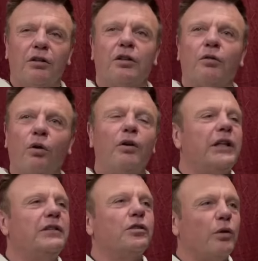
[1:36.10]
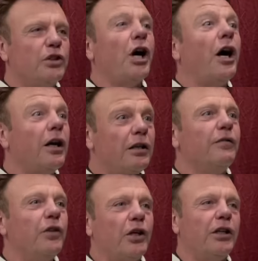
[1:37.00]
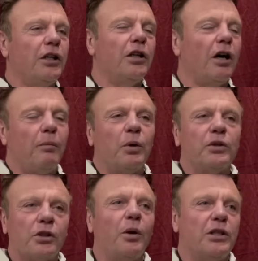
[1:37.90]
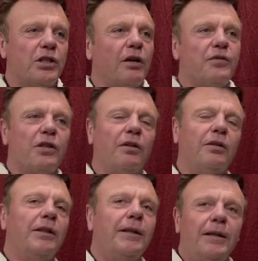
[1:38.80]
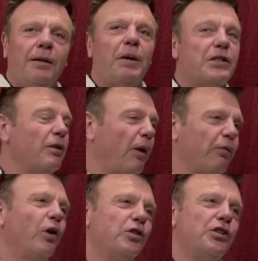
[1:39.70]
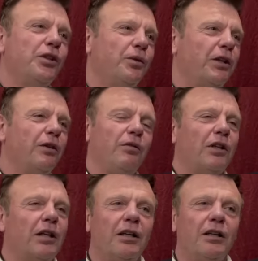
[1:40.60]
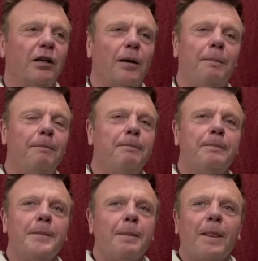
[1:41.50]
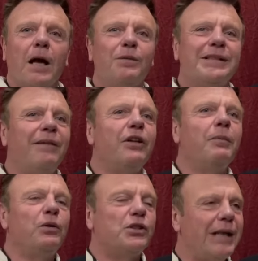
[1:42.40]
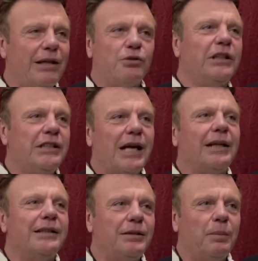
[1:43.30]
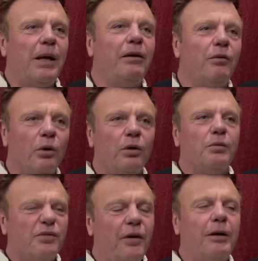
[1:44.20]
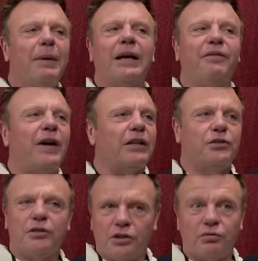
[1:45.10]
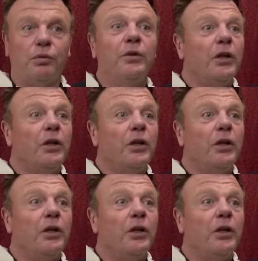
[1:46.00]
already sort of tired of looking at a dartboard, it's quite tough. So, but it's something I've got to do. I don't think I was never the most naturally talented player in the world. It was very manufactured just through